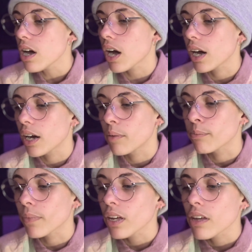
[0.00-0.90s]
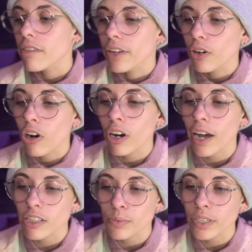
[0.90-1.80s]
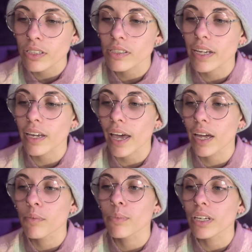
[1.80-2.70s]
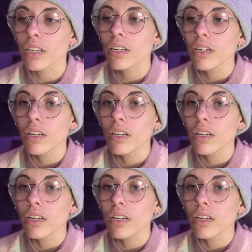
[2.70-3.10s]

There are aspects that can be